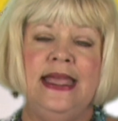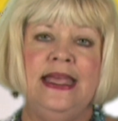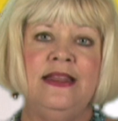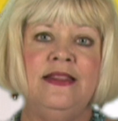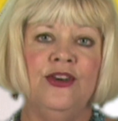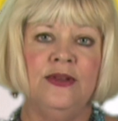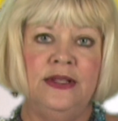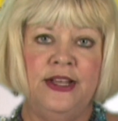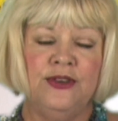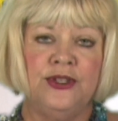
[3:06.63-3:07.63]
in their
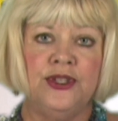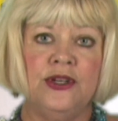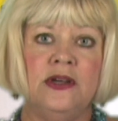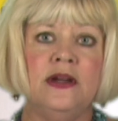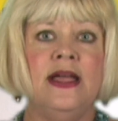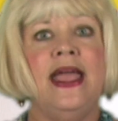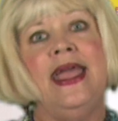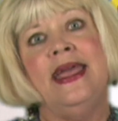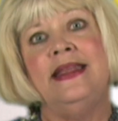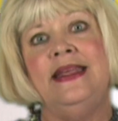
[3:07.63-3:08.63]
literature
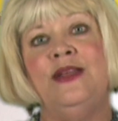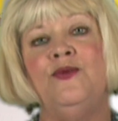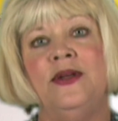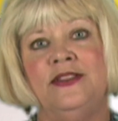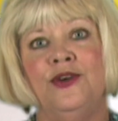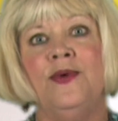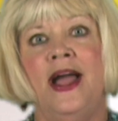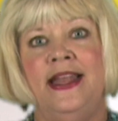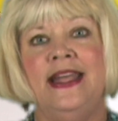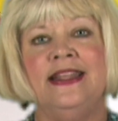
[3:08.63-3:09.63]
and in what they're
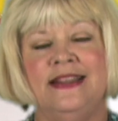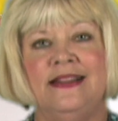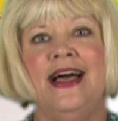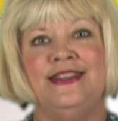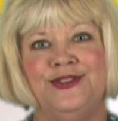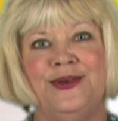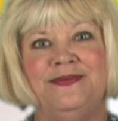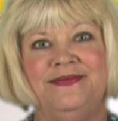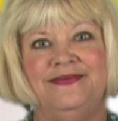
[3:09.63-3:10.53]
writing in the classroom.